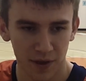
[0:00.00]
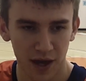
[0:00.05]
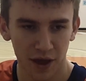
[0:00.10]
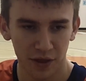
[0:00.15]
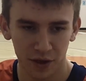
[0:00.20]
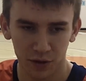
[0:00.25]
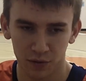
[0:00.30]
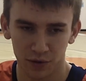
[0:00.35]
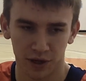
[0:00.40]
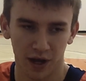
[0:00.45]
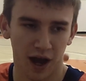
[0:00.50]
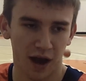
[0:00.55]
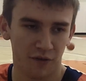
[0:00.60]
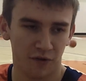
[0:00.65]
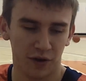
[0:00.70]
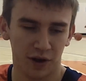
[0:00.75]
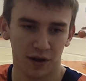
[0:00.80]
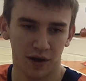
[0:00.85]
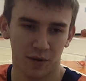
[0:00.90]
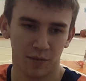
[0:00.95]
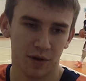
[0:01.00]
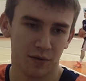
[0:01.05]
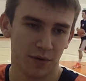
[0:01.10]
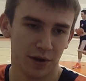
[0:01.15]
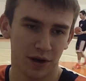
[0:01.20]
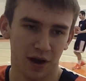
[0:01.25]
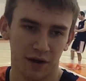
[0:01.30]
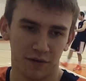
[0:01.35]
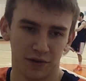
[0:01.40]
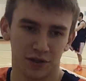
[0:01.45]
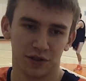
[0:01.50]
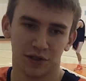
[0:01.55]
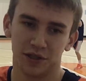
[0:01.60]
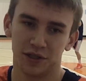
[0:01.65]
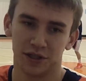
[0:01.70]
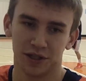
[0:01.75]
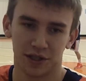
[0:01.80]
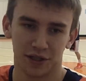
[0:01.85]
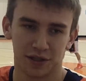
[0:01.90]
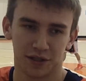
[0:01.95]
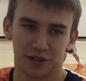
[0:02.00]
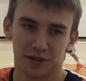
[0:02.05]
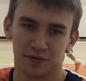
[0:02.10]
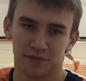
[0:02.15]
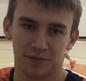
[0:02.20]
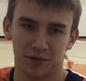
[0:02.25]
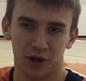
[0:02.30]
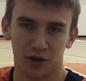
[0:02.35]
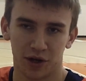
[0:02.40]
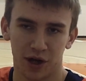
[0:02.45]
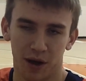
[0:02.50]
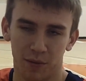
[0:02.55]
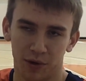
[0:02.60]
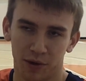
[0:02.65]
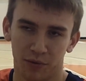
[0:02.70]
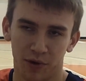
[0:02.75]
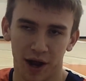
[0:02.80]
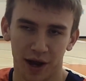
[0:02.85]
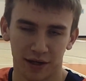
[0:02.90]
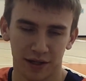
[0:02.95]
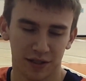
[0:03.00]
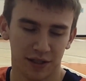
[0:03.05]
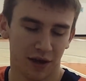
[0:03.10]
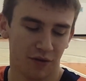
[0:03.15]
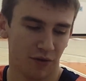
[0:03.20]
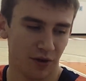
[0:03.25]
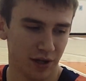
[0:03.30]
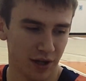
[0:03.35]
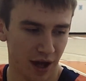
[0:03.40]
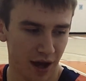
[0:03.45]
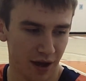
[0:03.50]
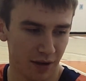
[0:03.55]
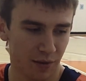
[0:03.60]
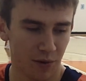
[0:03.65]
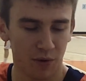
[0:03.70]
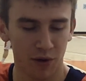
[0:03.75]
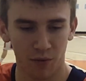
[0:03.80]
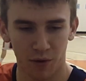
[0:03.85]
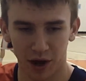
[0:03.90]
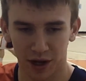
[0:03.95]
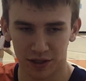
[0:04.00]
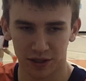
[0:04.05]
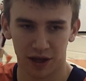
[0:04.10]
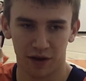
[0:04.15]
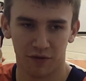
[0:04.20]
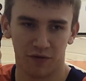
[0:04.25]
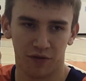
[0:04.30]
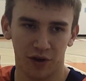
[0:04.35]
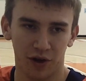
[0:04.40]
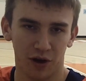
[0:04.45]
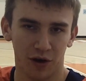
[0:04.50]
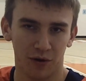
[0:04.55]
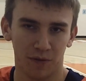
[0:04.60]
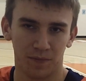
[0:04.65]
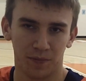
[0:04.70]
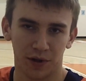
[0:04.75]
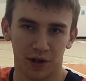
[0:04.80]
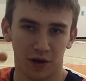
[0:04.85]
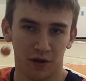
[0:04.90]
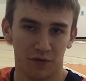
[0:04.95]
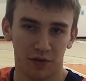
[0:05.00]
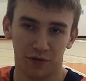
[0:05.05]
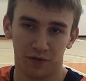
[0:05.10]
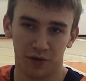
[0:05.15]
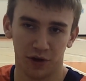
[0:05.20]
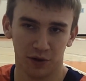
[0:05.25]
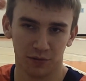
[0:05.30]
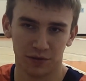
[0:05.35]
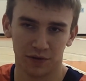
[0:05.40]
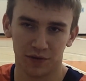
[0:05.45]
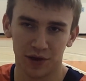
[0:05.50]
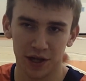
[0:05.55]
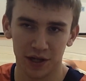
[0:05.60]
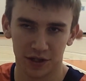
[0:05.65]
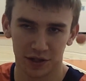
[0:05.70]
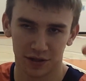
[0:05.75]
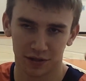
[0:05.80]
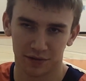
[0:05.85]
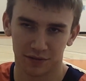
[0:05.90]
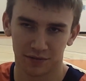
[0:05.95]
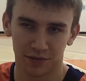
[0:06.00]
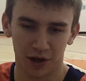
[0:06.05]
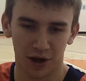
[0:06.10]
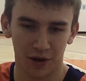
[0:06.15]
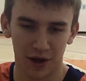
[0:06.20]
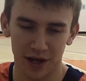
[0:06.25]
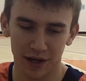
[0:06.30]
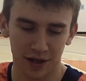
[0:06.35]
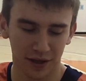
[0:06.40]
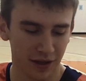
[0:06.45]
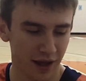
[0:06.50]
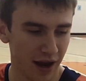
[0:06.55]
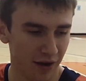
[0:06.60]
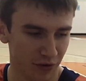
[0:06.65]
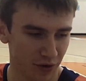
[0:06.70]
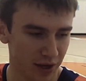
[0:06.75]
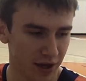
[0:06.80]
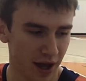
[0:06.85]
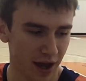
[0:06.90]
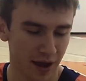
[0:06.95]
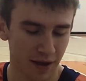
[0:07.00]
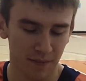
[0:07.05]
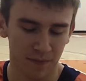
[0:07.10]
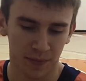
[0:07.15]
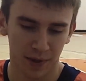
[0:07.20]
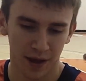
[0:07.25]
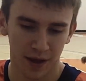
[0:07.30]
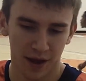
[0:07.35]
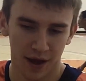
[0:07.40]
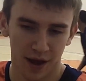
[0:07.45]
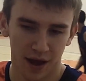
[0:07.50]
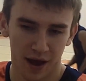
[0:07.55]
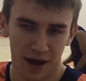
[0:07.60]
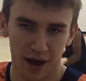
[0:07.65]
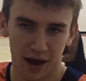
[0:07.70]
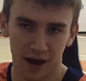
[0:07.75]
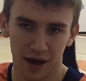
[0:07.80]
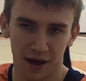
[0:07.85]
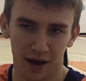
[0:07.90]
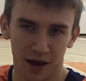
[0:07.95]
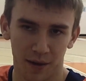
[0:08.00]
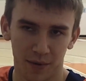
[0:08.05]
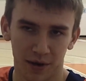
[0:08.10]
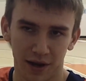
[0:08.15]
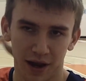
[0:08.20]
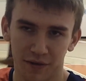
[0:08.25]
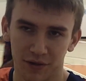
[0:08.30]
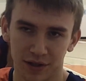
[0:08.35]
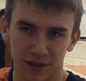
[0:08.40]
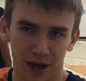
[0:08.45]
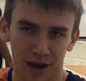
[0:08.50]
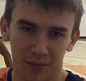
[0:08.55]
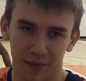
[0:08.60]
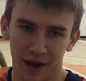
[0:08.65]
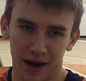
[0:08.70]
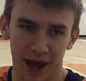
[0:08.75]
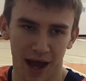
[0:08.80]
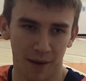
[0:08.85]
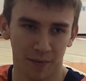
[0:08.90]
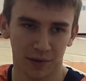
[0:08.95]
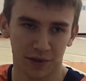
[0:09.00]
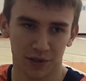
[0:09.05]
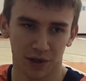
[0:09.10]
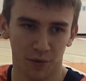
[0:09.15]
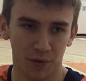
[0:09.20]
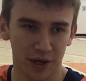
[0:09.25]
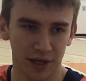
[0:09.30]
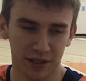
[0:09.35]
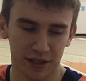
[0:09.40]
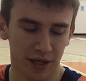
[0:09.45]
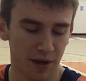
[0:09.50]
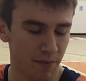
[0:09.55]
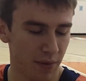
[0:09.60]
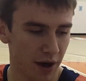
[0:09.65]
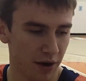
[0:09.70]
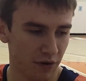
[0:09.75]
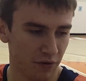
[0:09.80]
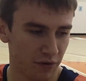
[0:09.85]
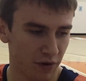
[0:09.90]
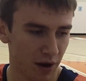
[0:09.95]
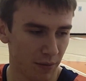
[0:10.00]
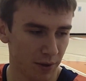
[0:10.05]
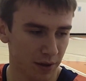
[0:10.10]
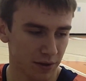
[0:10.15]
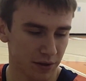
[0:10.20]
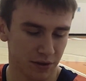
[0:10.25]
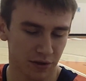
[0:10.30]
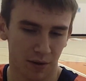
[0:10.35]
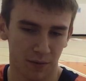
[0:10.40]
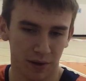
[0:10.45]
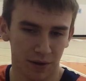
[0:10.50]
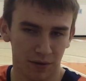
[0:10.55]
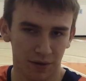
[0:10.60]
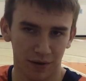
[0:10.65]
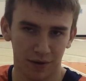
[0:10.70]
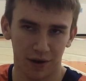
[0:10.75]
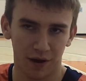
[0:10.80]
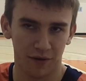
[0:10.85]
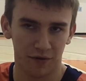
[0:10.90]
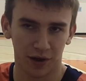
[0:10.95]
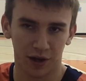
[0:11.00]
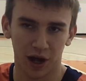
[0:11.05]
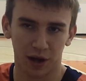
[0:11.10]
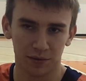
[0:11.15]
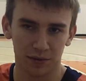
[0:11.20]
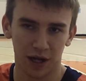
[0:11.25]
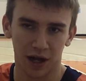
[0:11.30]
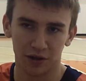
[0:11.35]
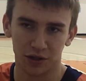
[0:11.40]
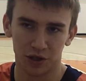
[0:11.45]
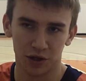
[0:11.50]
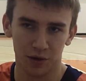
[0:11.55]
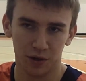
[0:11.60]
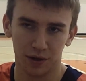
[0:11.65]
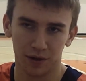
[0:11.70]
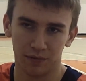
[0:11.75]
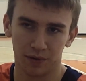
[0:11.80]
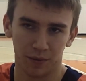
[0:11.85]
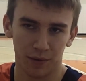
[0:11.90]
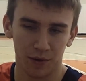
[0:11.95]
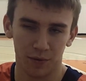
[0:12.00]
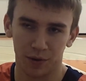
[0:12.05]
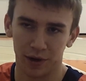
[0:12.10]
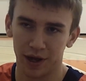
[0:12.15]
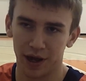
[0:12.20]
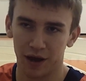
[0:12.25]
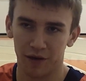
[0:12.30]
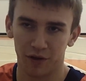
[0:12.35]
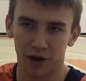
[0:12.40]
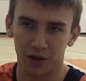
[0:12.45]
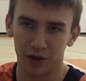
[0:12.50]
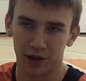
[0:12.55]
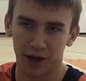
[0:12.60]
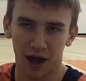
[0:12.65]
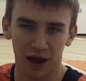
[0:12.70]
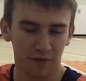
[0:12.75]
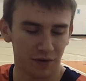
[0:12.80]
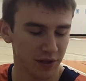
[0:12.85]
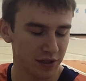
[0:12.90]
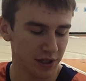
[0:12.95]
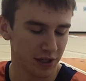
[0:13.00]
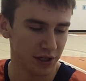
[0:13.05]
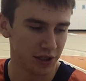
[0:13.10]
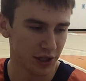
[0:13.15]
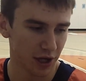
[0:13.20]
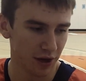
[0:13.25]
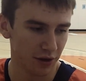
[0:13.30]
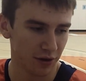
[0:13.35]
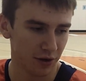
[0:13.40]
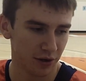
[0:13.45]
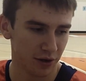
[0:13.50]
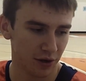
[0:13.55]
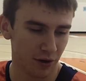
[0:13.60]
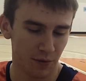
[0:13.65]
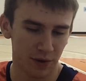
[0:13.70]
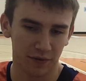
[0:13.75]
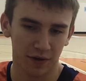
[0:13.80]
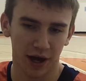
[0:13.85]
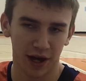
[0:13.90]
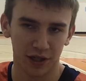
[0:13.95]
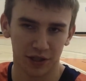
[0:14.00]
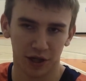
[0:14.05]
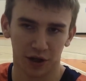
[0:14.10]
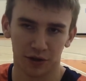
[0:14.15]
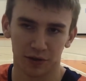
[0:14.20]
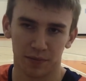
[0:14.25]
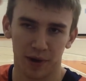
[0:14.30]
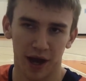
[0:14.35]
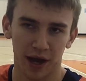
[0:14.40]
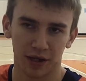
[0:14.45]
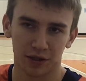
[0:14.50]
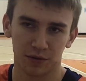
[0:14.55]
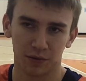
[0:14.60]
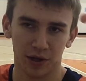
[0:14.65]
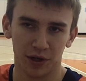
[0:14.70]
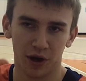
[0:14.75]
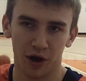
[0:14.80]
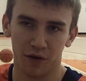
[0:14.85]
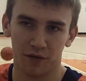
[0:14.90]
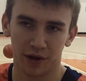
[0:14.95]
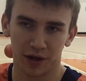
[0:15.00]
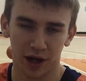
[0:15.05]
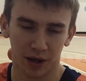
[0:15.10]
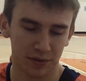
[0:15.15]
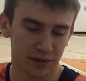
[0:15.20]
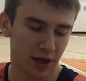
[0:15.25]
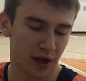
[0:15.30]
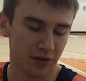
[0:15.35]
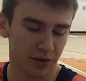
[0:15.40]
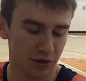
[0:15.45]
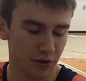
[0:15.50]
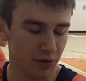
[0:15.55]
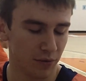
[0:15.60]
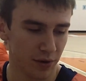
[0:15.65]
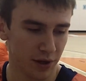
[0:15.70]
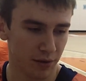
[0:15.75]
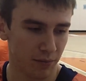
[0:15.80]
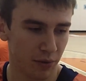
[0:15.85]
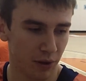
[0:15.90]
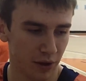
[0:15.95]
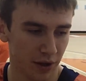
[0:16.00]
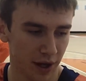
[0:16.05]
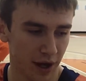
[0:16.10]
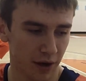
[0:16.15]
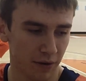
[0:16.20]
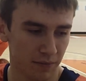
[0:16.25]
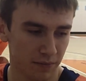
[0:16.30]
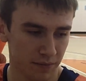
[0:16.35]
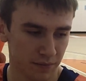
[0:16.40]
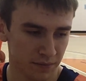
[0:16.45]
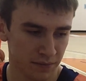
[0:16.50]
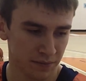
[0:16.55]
Yeah, I think we're confident. I mean, we obviously just, you know, coming to practice every day. I mean, we watch that film, you know, the films of each, you know, ending to every game. I mean, every time that happens, you know, we just get better from it. So, I mean, if it comes down to it, I mean, we have all the confidence in each other. You know, we've got each other's backs. So we know if it comes down to it, we can pull it out.